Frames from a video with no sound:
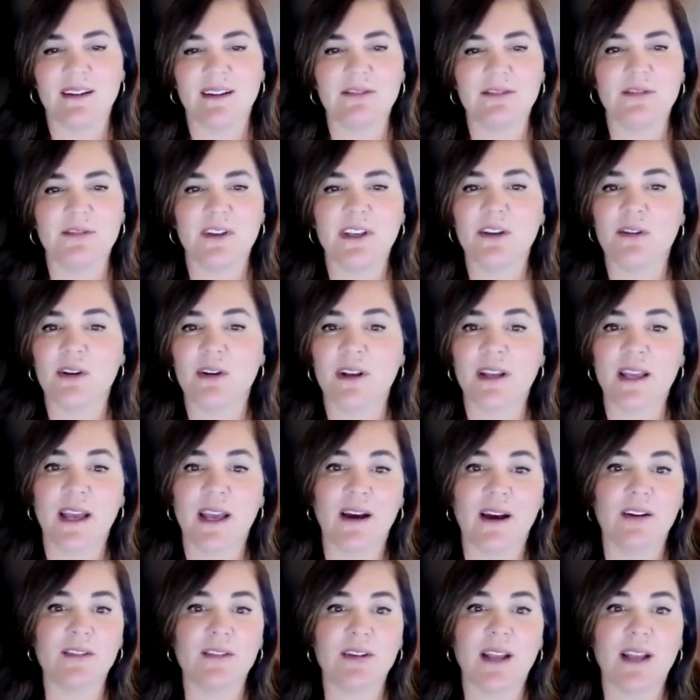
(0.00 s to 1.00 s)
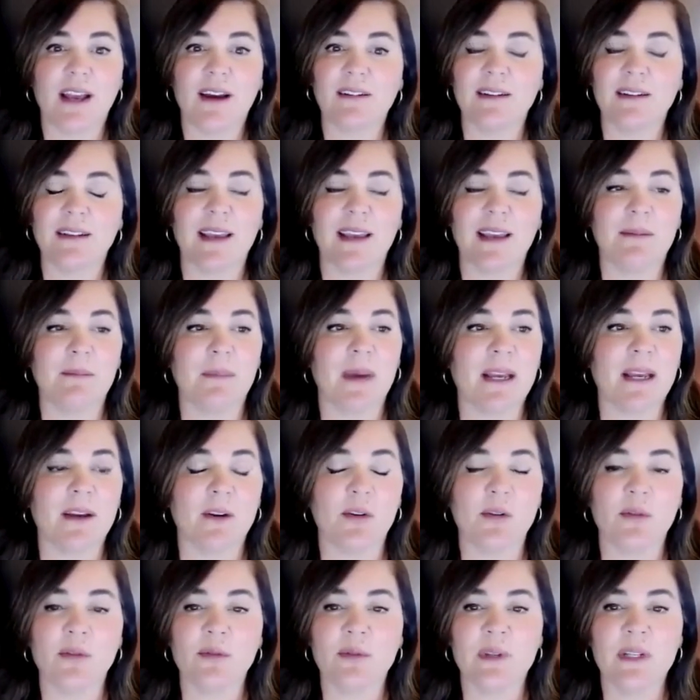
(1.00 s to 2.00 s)
figuring out how to get my
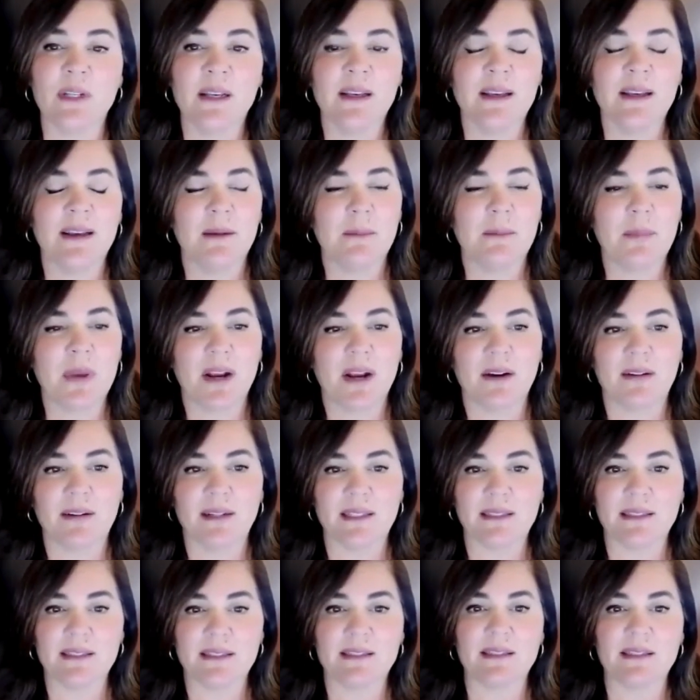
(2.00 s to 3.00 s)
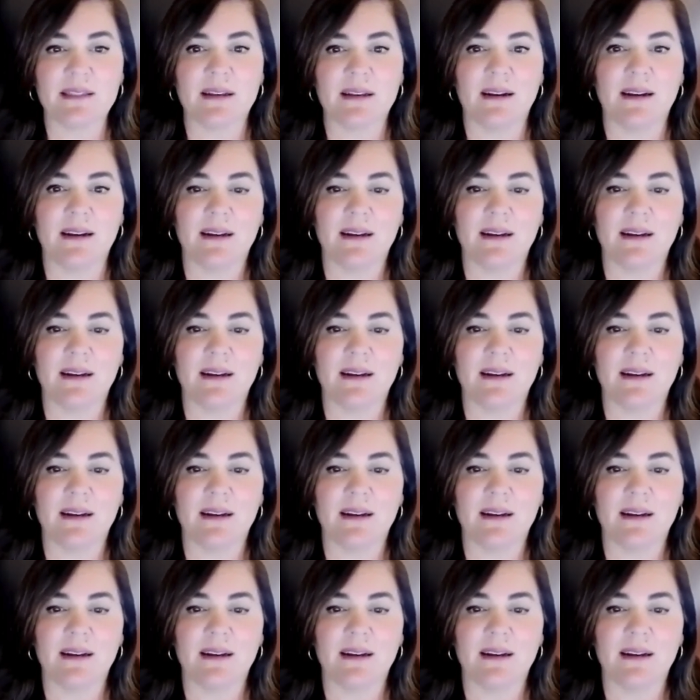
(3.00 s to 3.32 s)
own parents